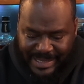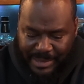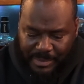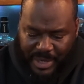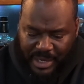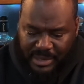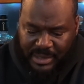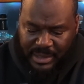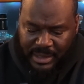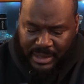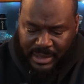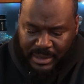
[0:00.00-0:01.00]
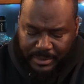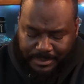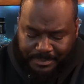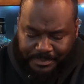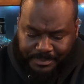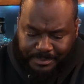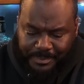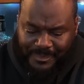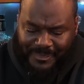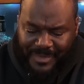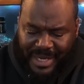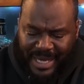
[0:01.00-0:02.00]
compared to
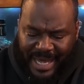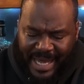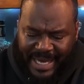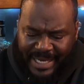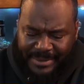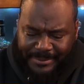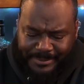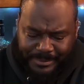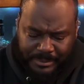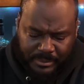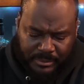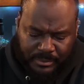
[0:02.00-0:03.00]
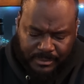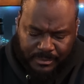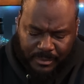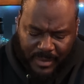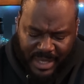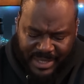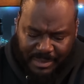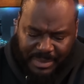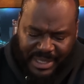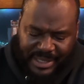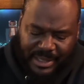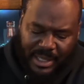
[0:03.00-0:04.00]
A is a
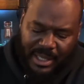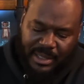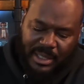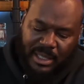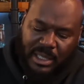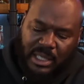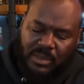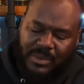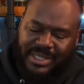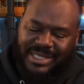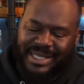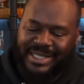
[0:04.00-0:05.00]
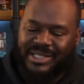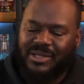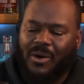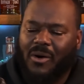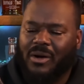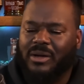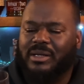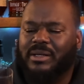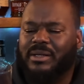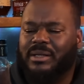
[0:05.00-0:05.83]
bit, I don't want to say tart,